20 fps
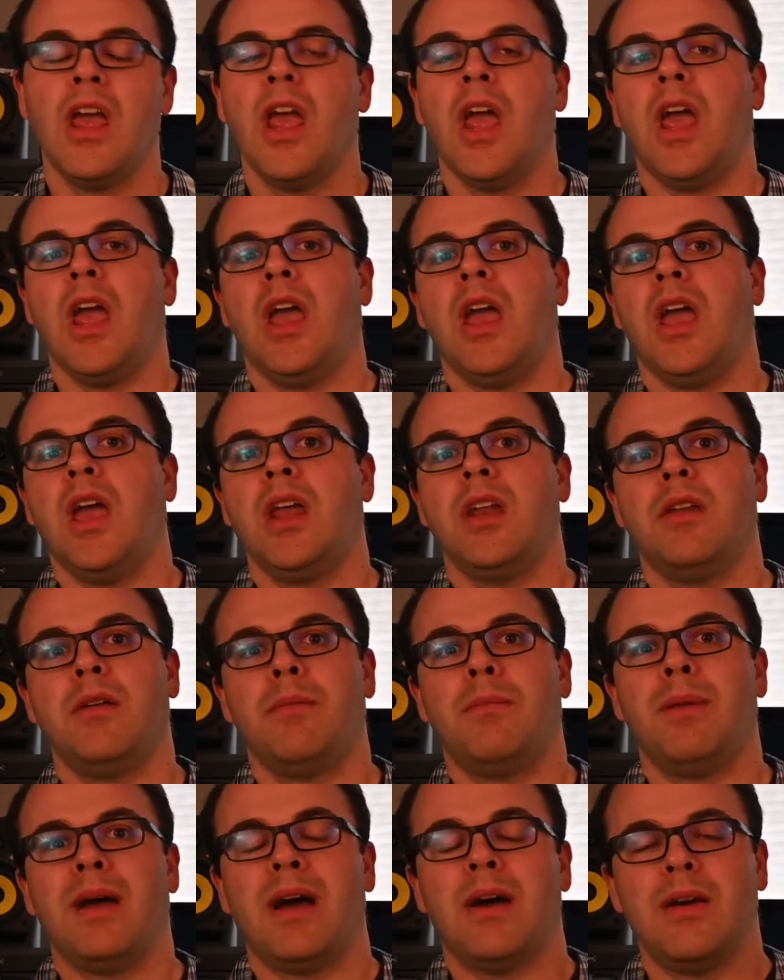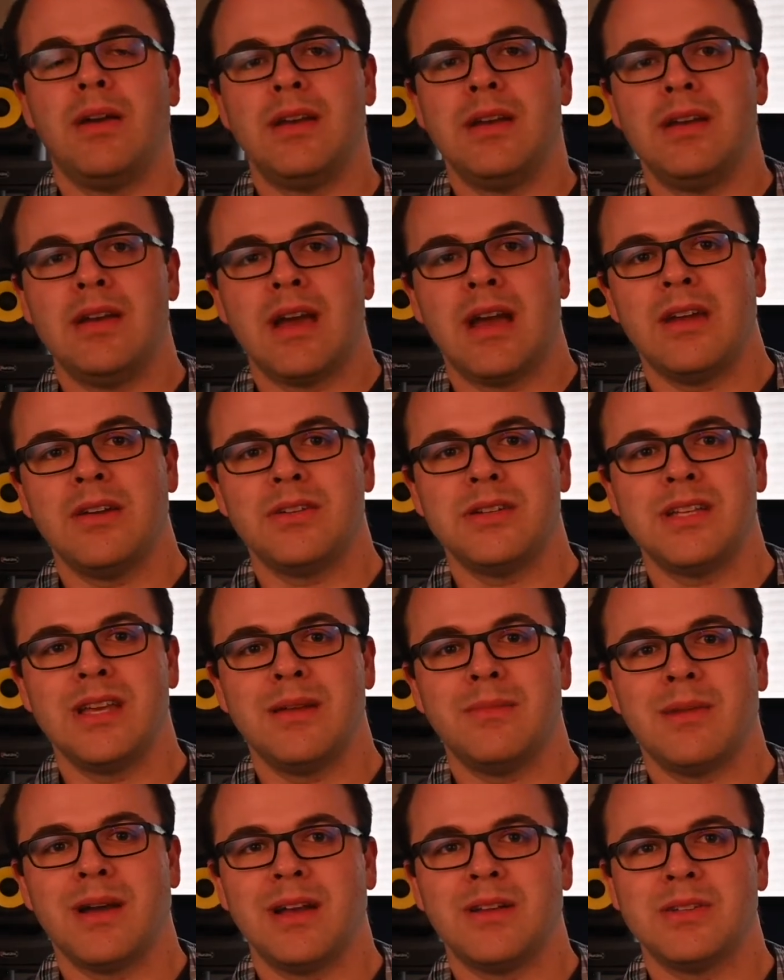and about 9 or
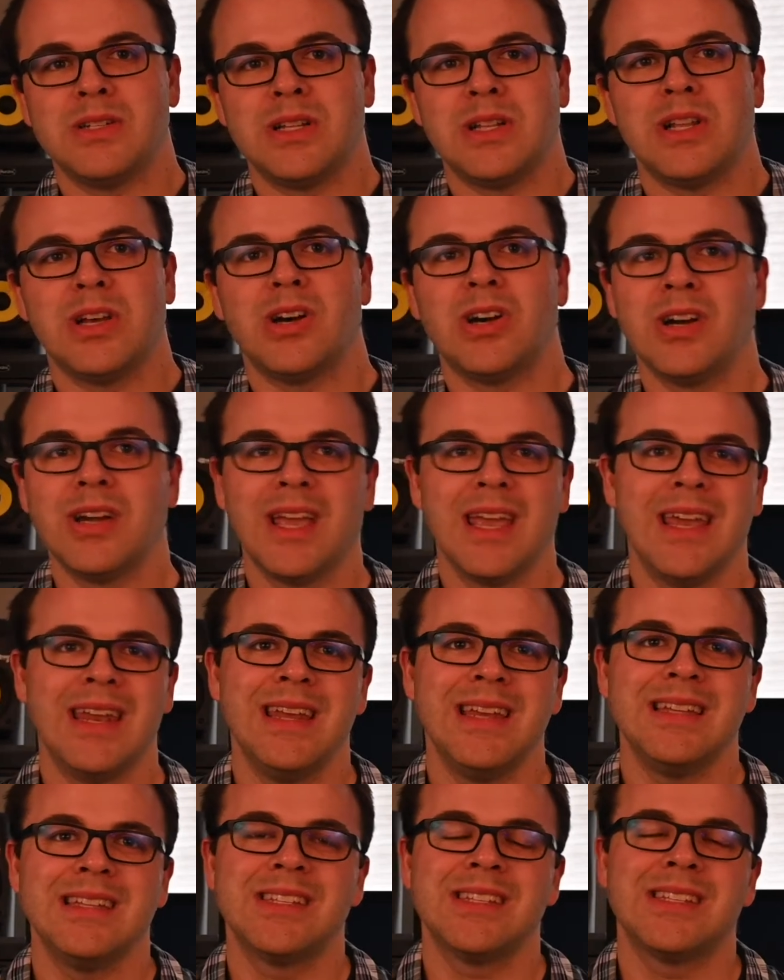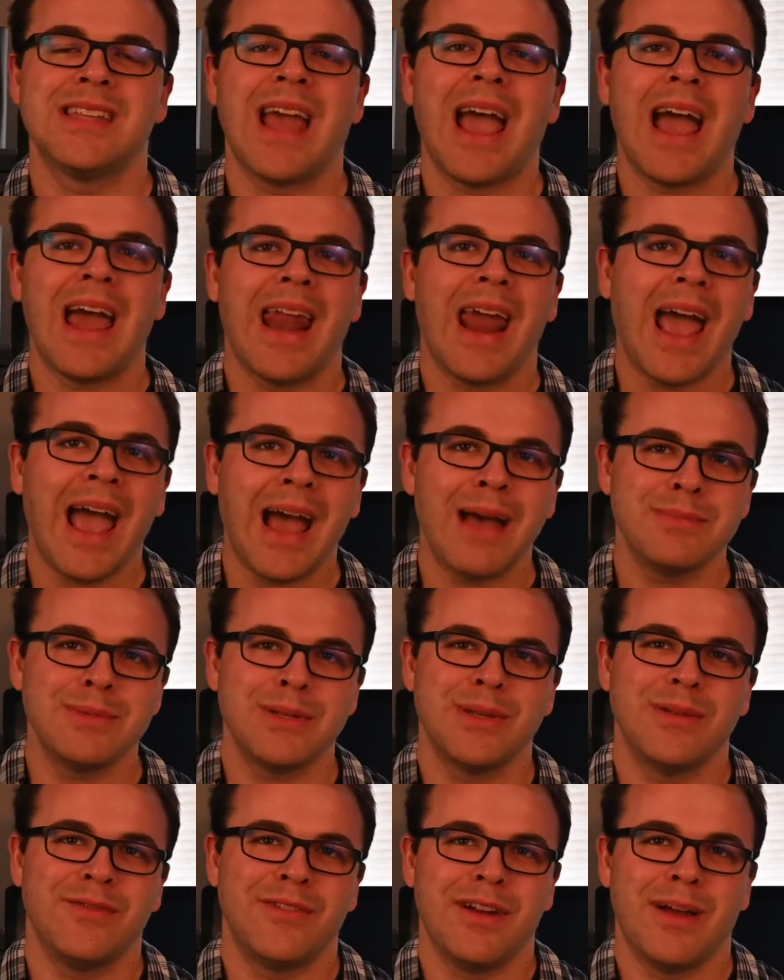10 miles long, and is just an
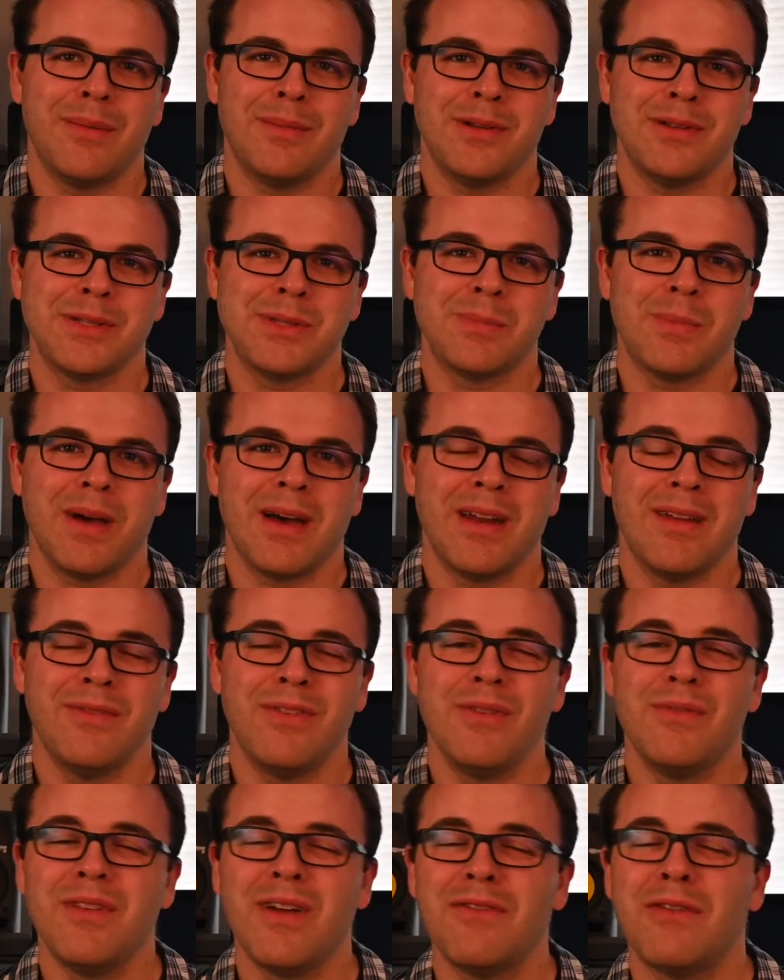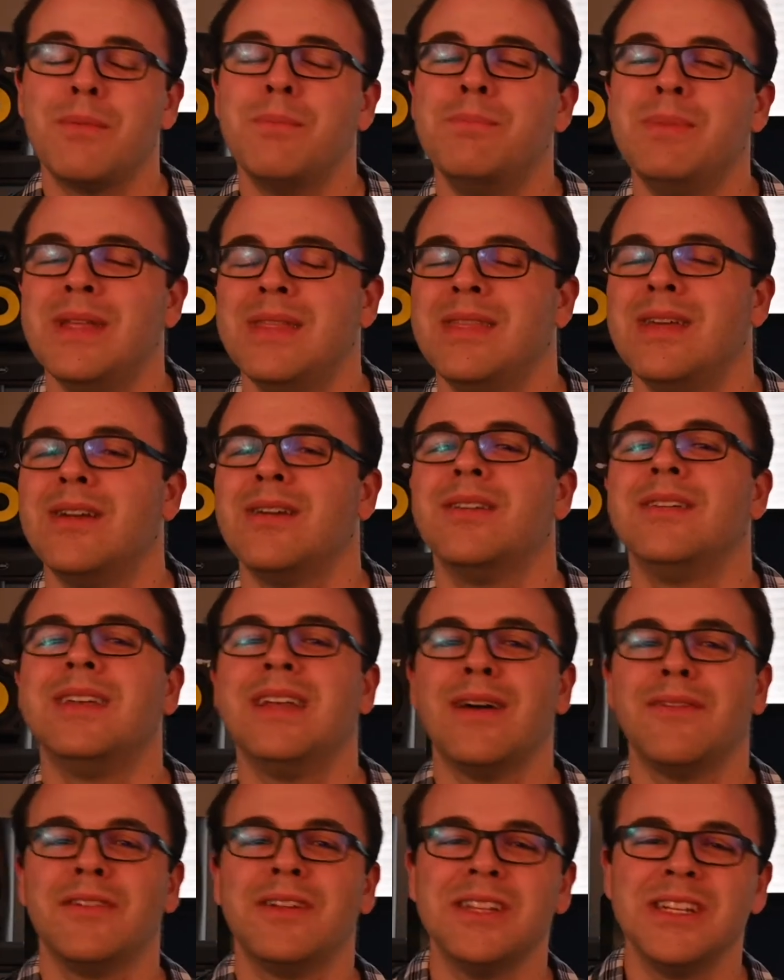absolute phenomenal spot. If you've never been there,
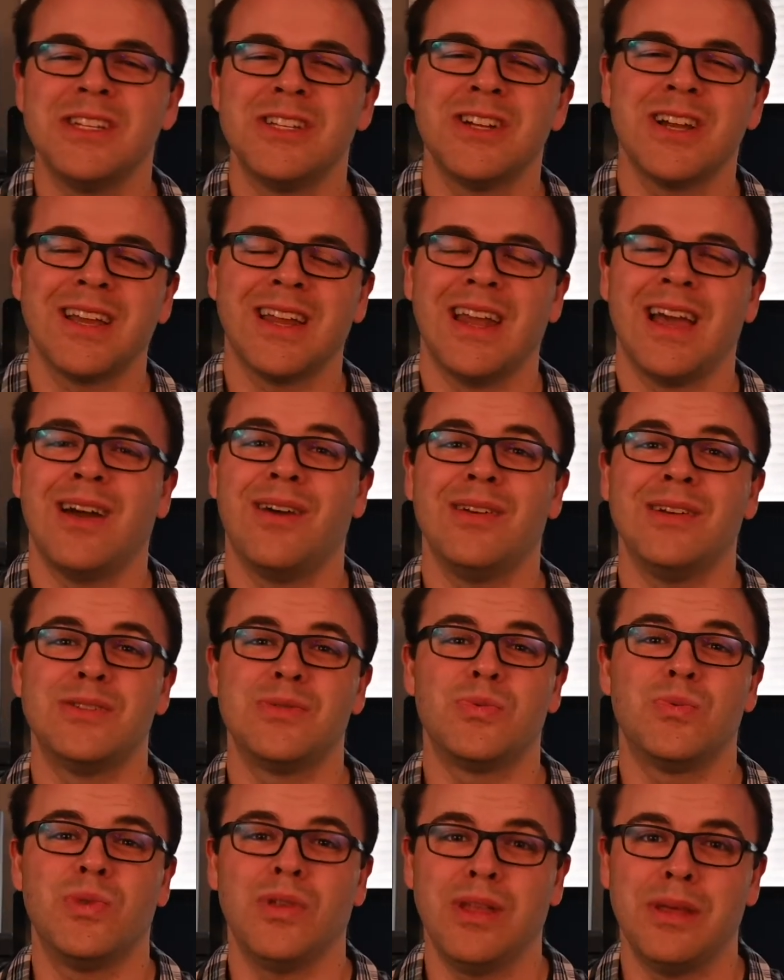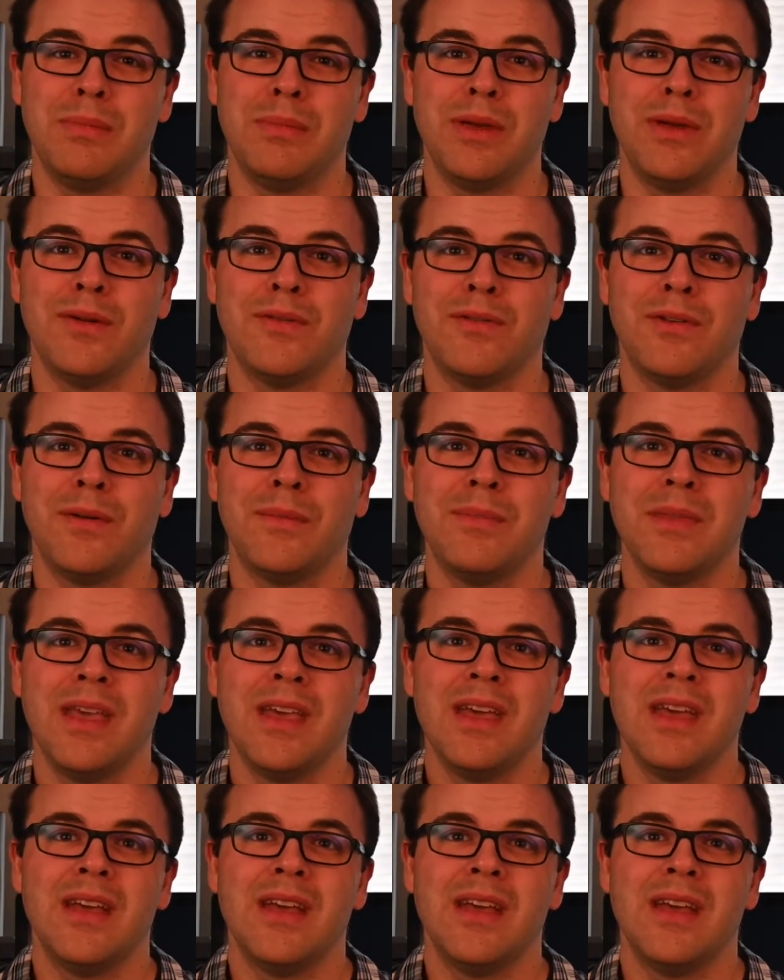definitely check it out. It's really beautiful.